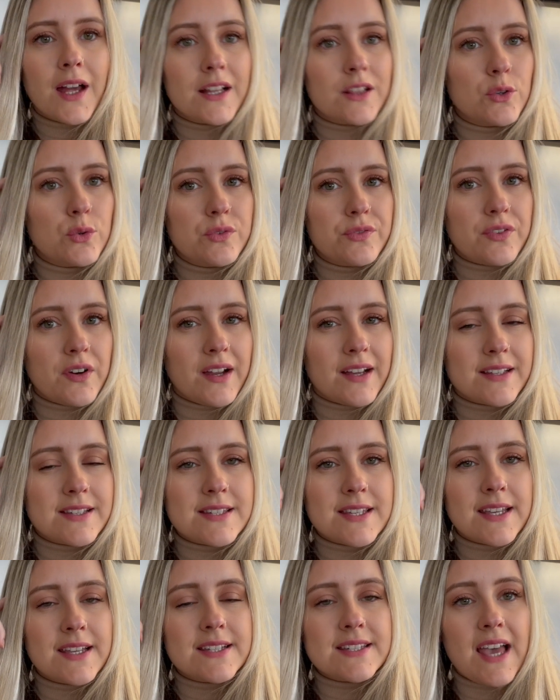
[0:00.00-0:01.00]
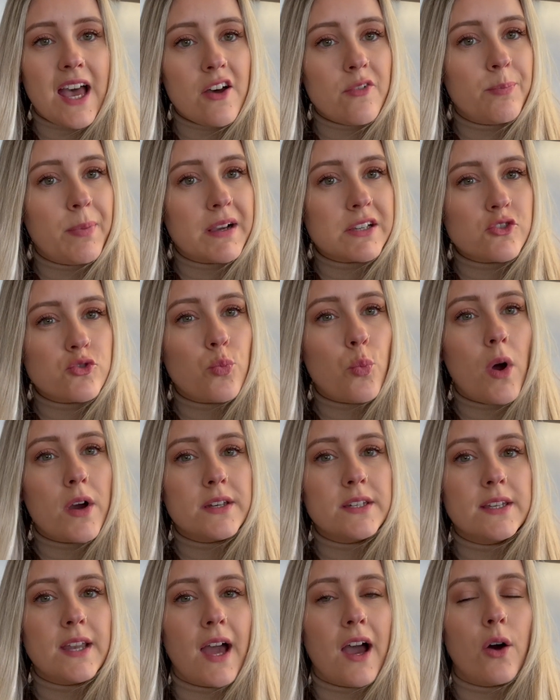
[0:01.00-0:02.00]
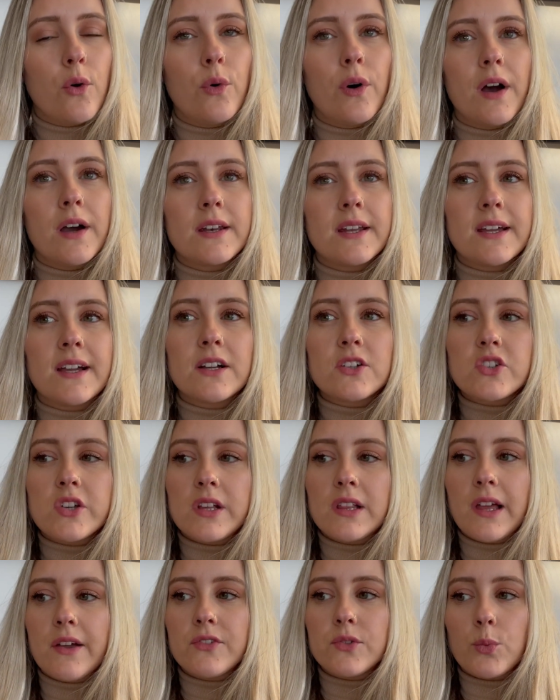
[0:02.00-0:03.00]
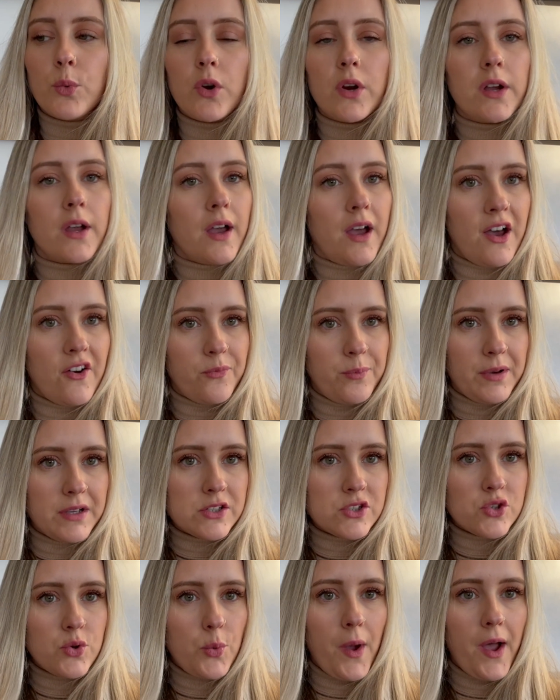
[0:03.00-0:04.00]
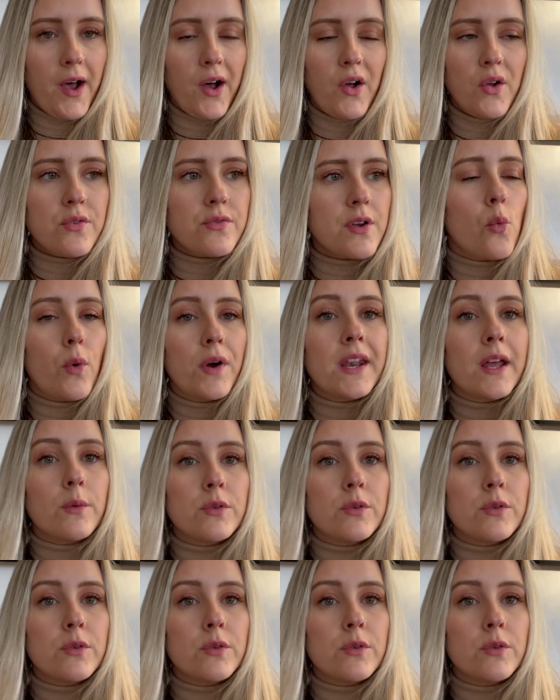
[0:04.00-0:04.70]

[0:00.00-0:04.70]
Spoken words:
Hello friends, it is 1:30 now, and I actually left work at 12:30 when I